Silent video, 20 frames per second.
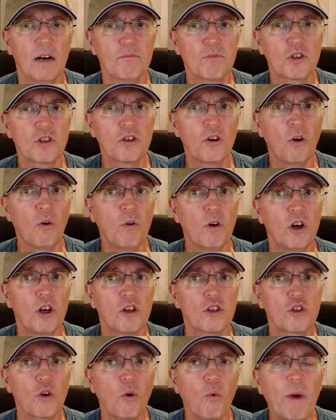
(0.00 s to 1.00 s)
So
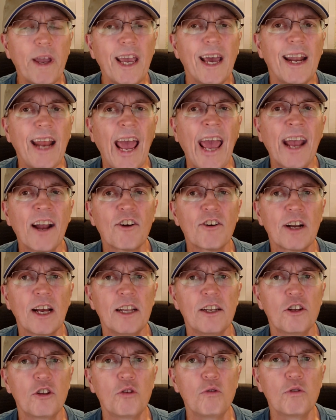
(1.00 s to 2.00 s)
we had anchored
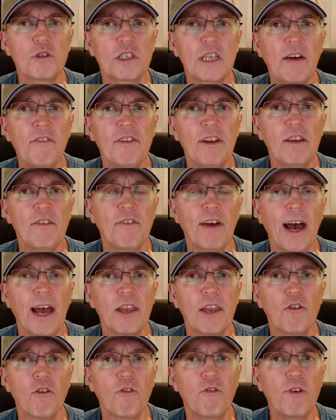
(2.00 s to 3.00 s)
on the 270
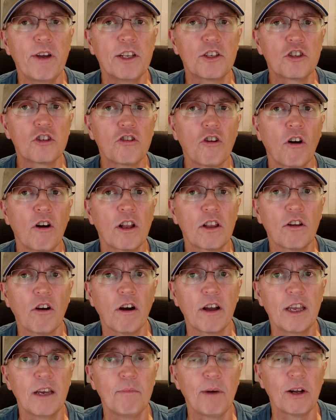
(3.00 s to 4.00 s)
value. If we had started
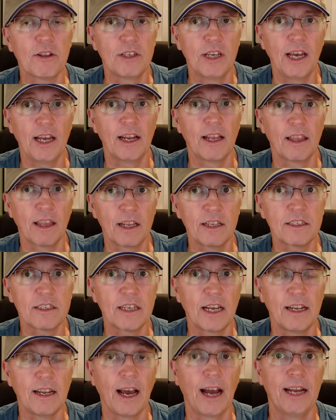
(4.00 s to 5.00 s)
talking about 10 and then
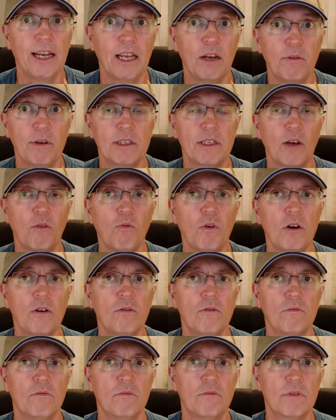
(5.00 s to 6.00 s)
said 90, we'd say,
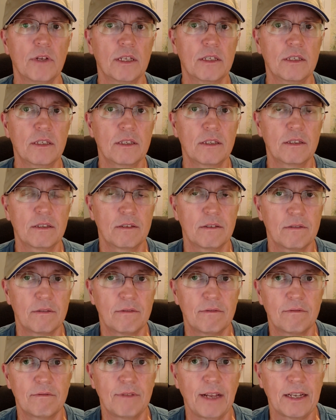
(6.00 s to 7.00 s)
whoa, that
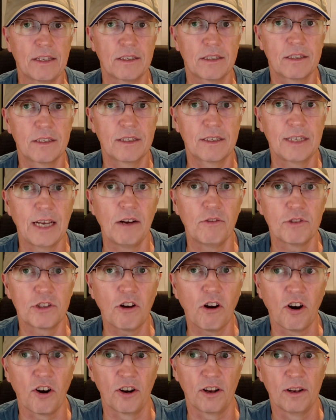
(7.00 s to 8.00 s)
sounds
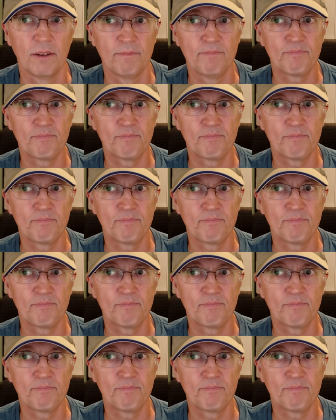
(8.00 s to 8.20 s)
hard.